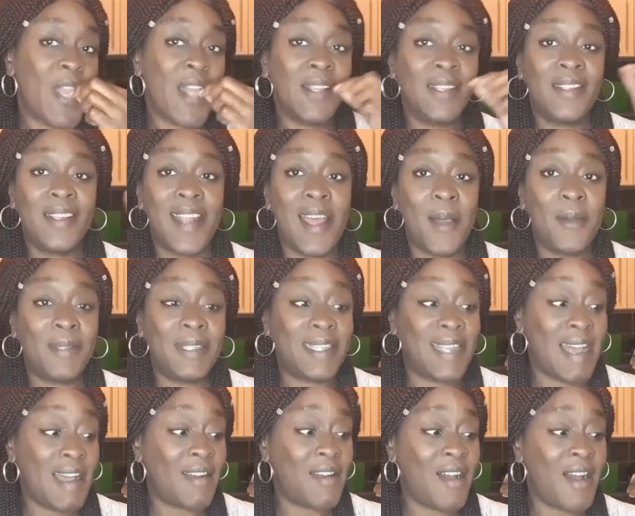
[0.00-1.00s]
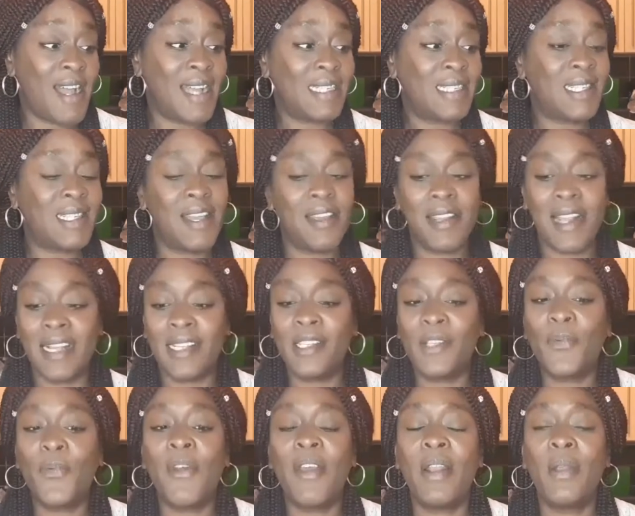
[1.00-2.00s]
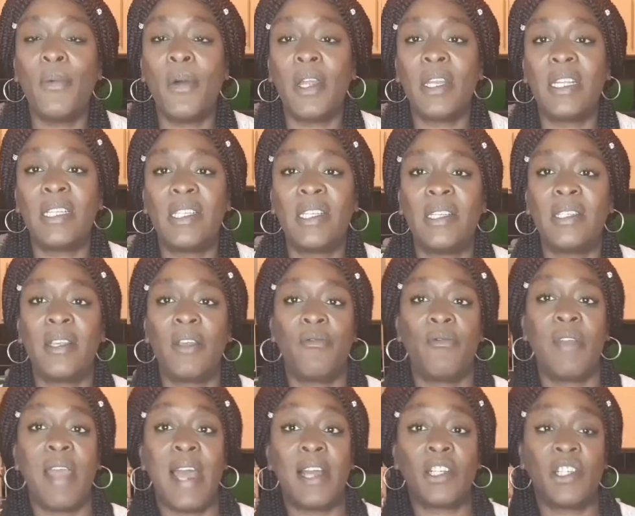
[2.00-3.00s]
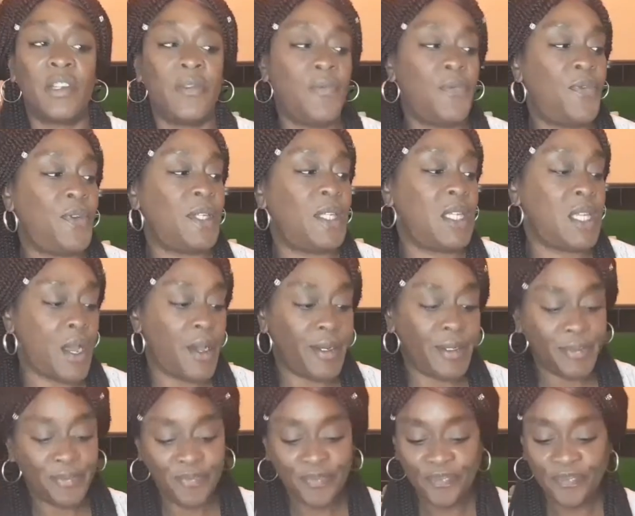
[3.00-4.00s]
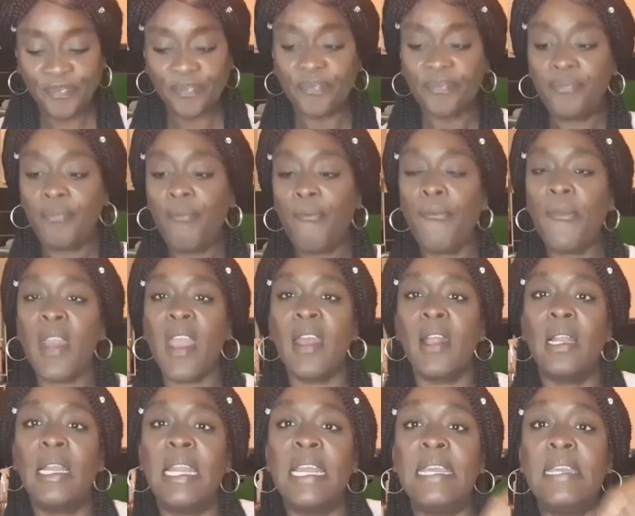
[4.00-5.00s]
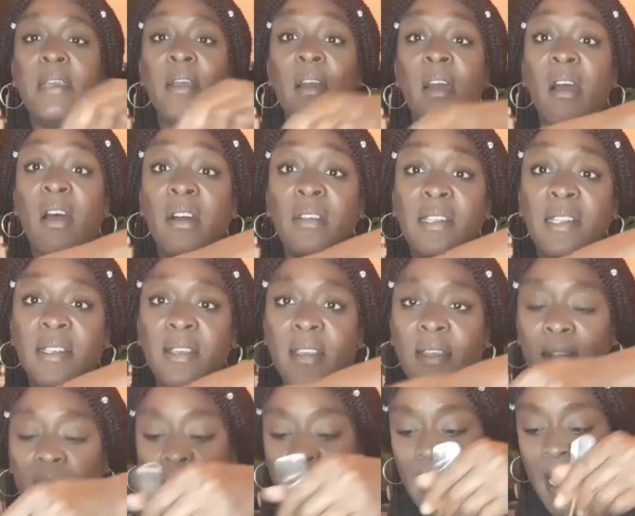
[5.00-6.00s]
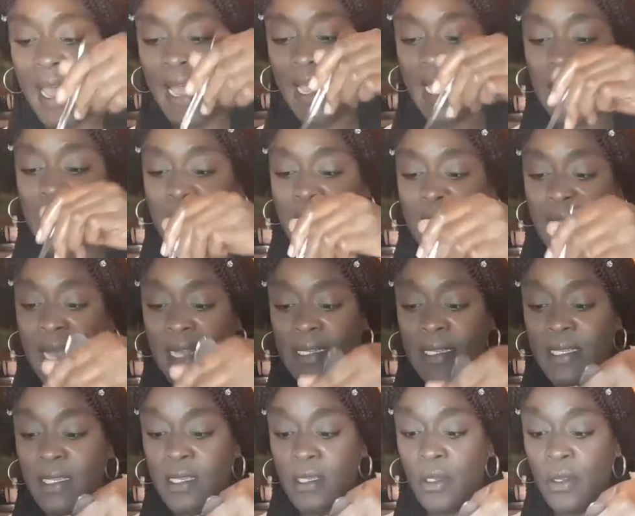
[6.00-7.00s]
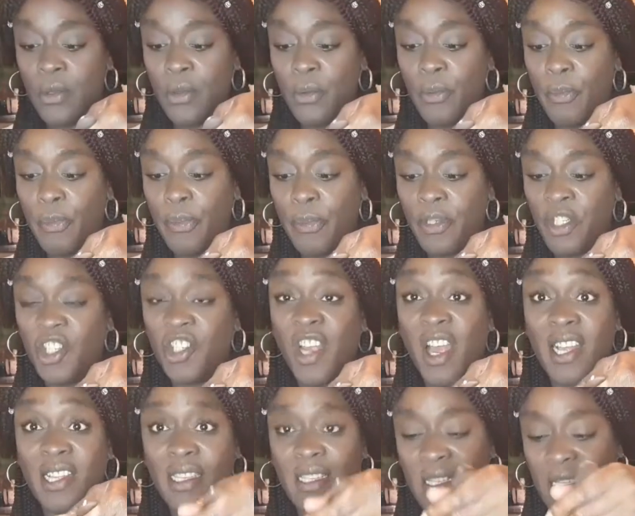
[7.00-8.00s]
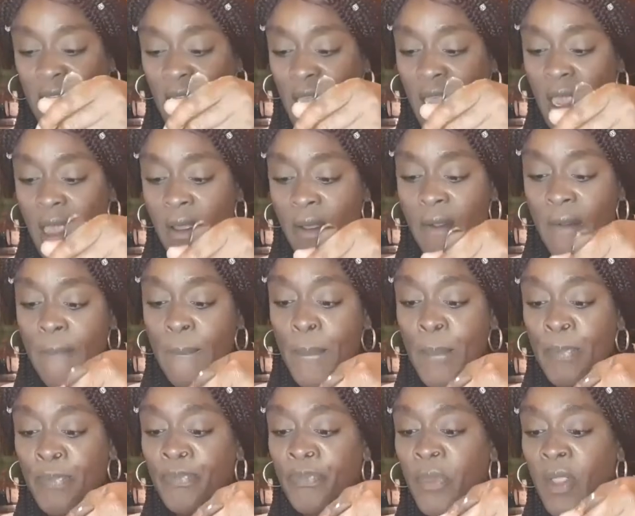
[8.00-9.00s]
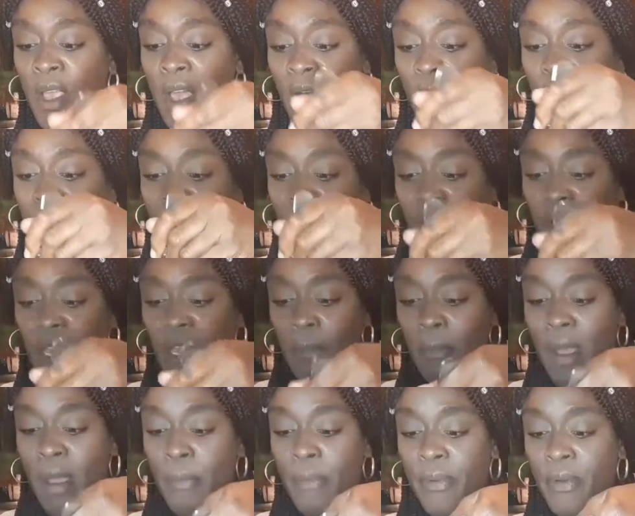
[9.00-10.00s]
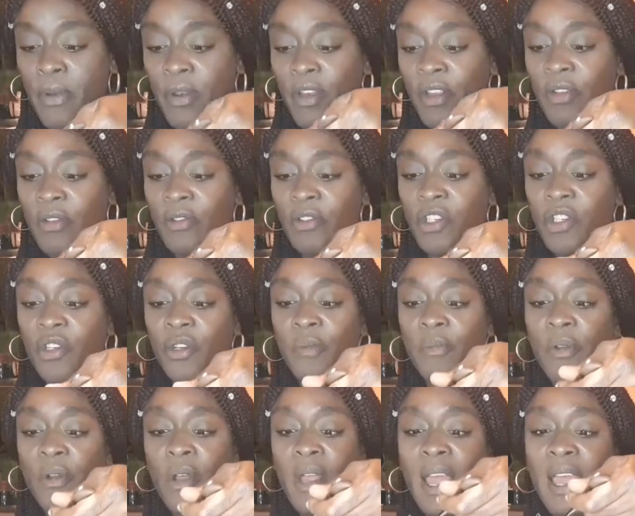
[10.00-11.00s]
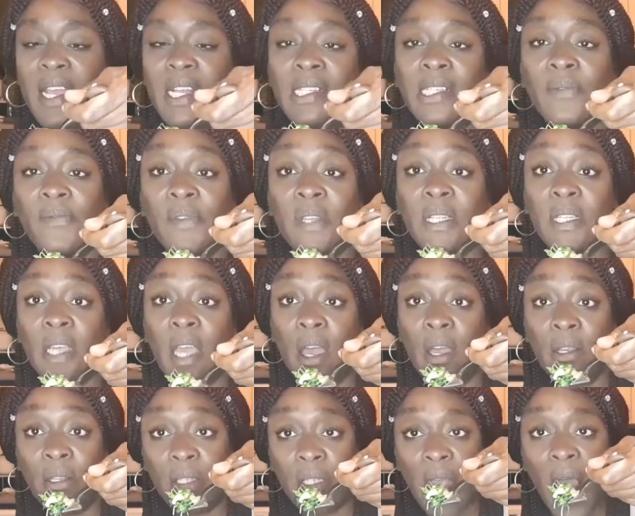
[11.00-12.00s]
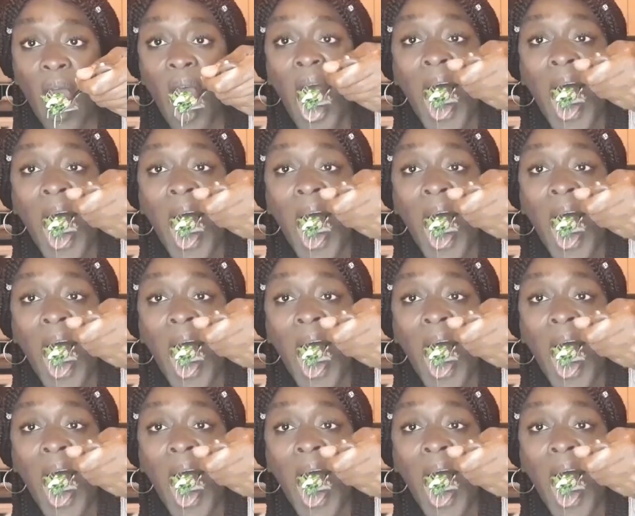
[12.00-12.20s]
So that was that, guys. So that's really what this is, a reaction video. Lecarsons, aka Snoop Shiesty. Go and look him up on YouTube. Look at his videos.